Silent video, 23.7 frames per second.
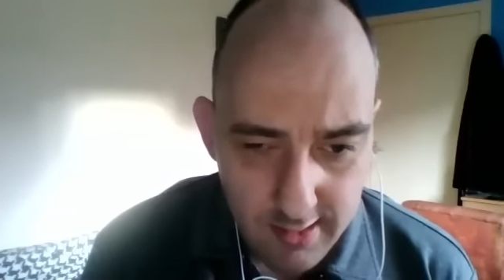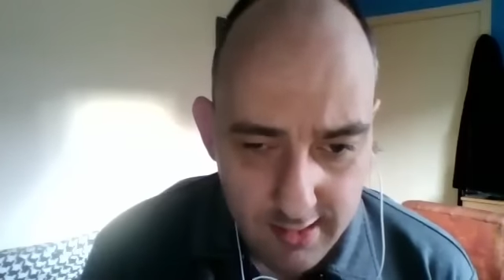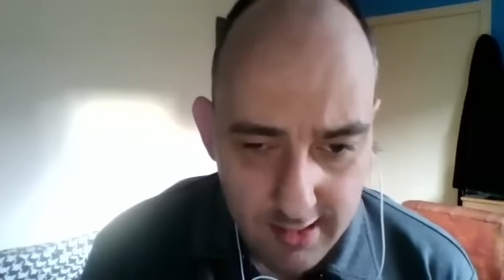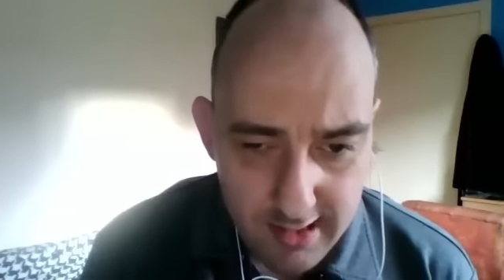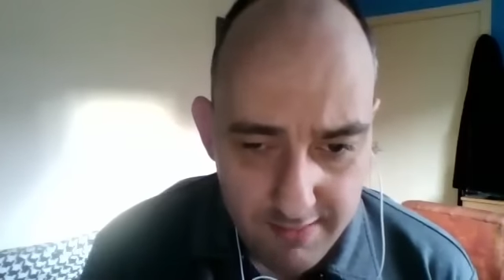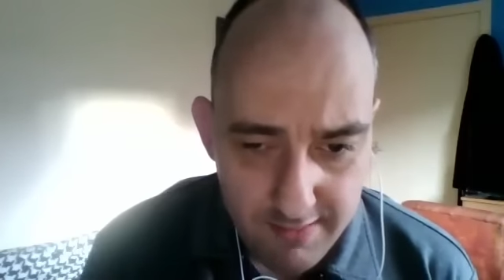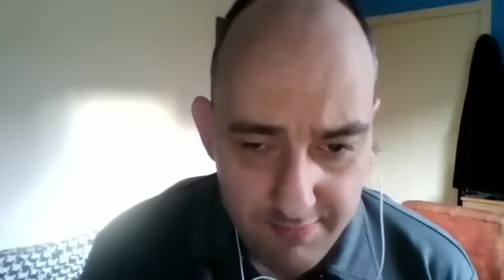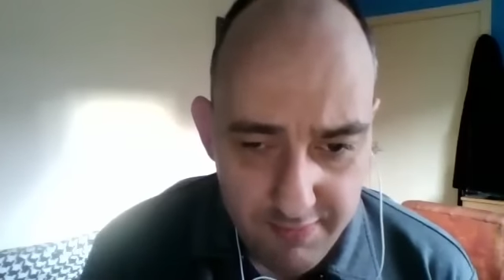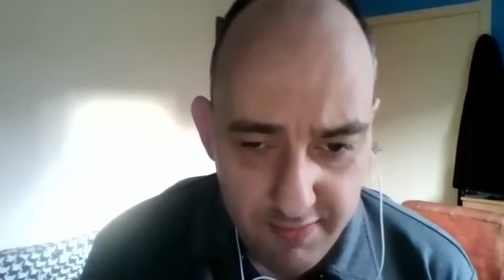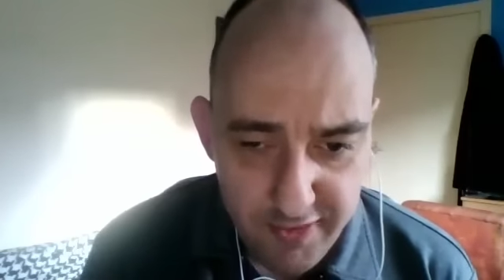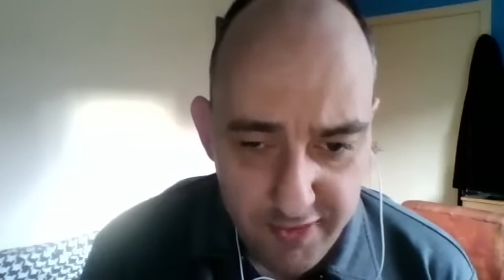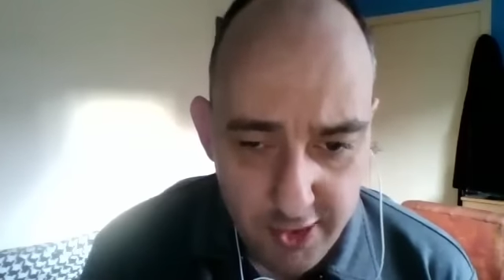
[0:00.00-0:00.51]

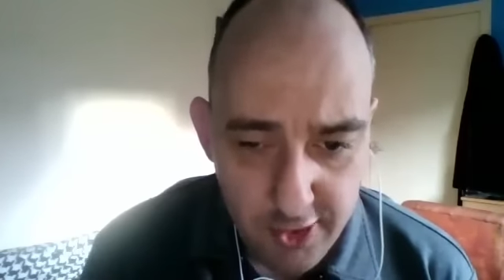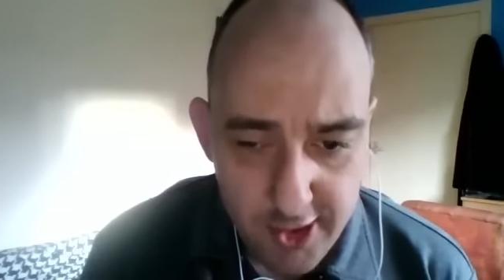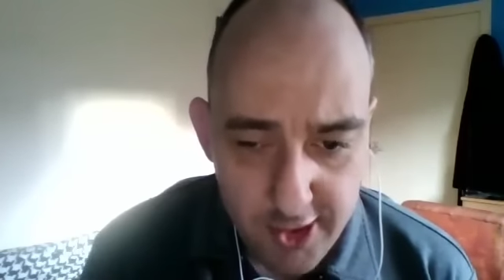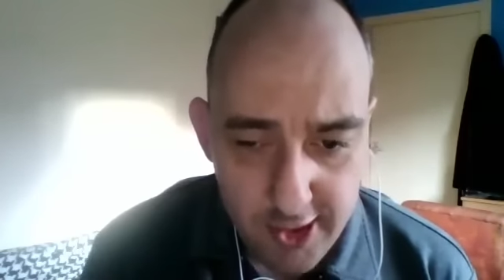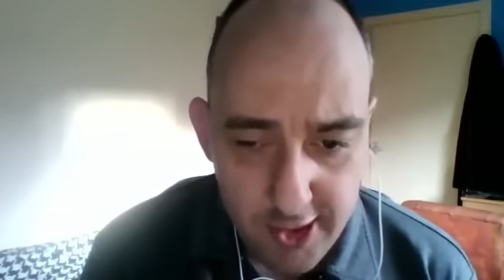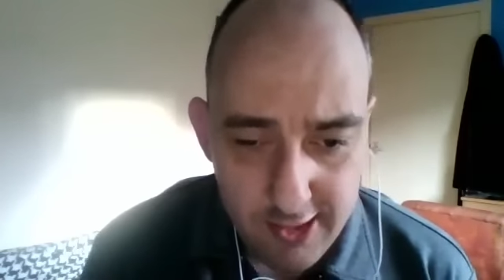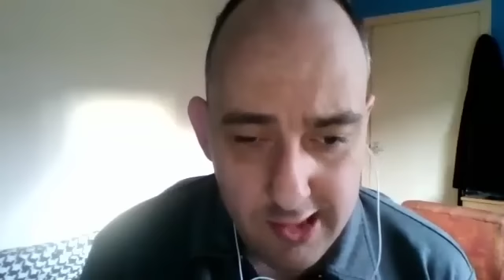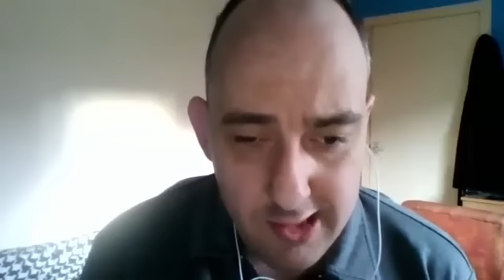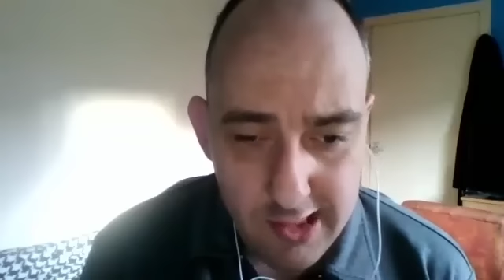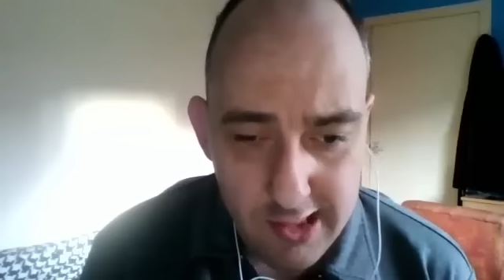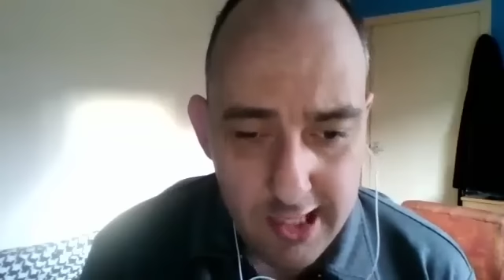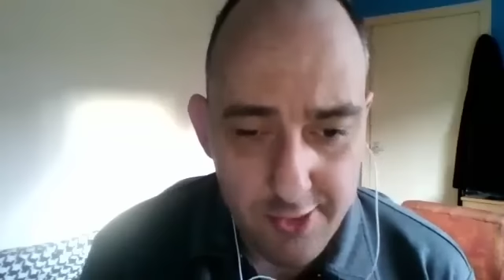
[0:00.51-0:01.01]
Everything on our
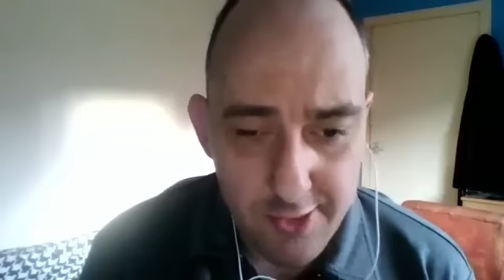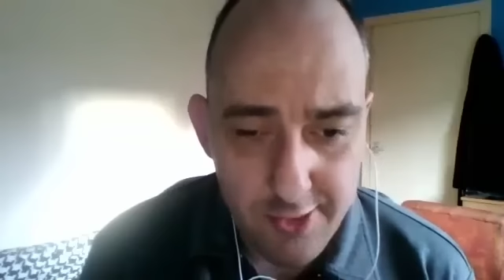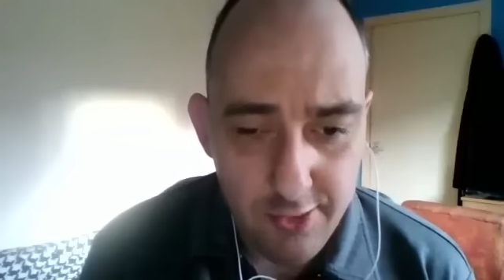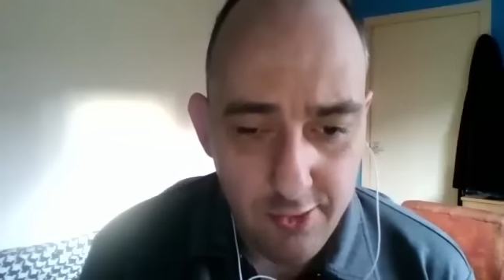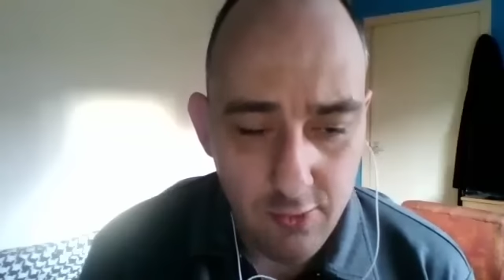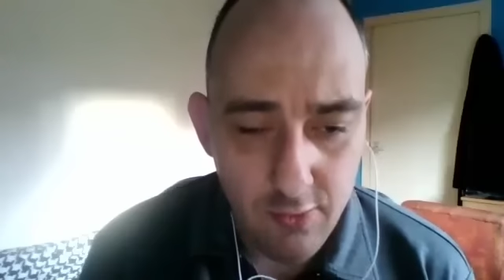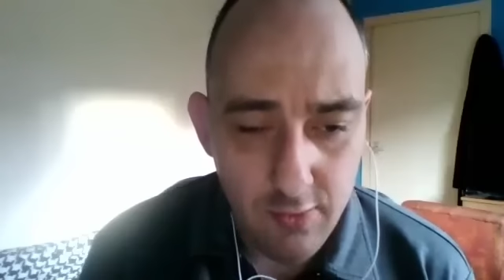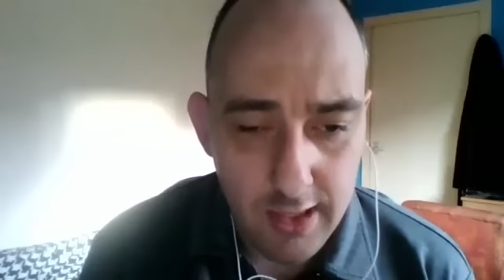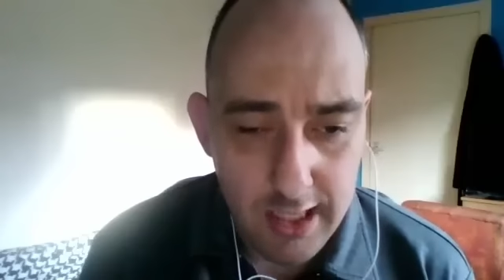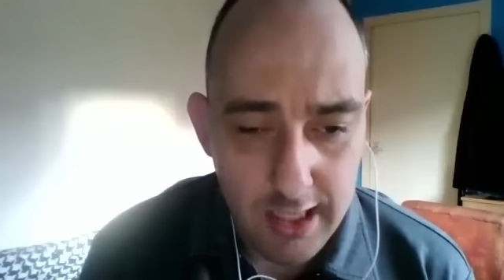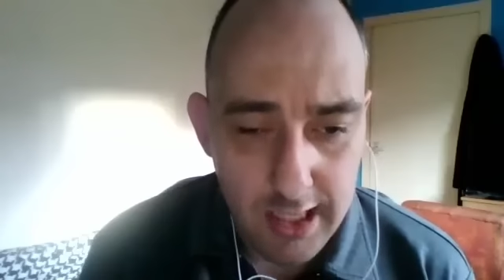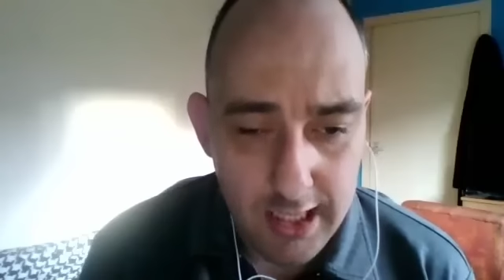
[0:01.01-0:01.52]

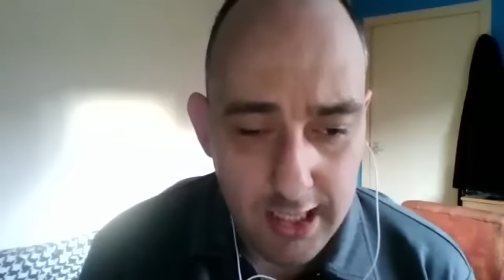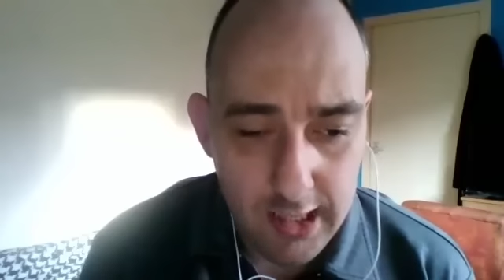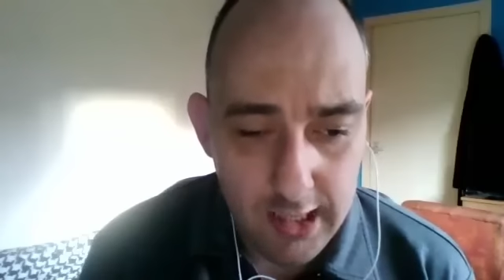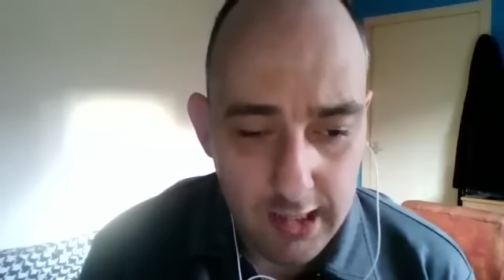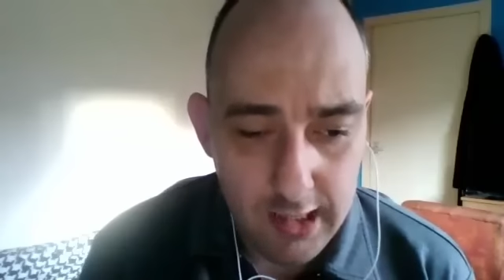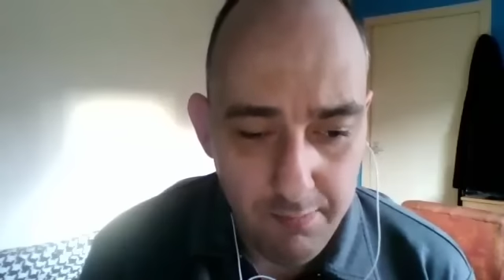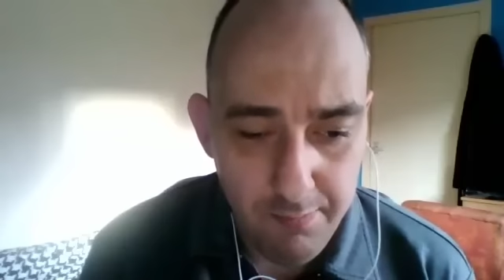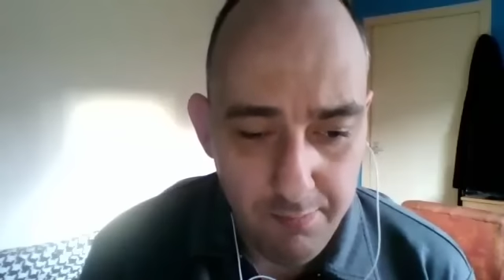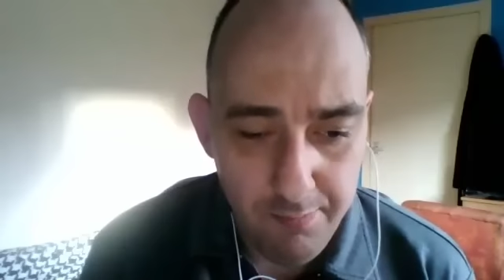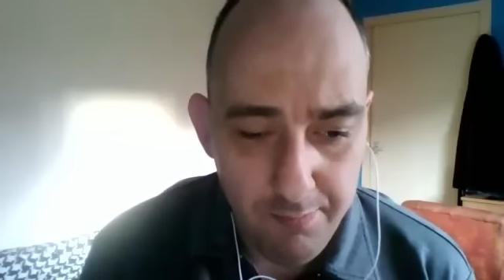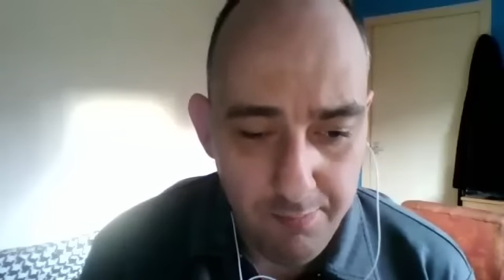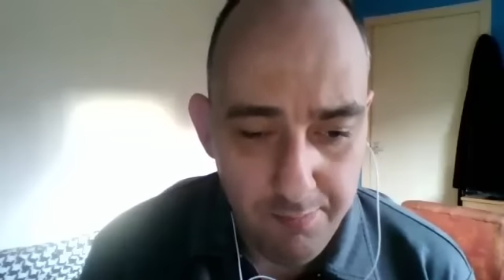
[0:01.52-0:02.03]
channel
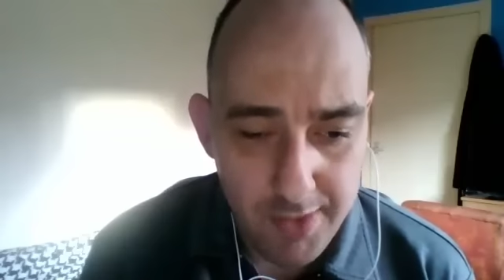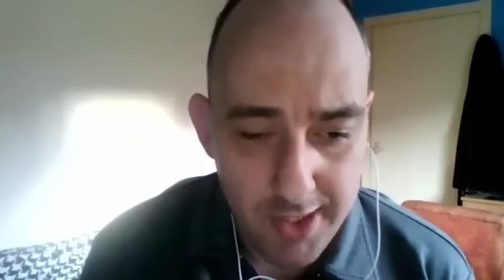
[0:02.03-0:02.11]
um,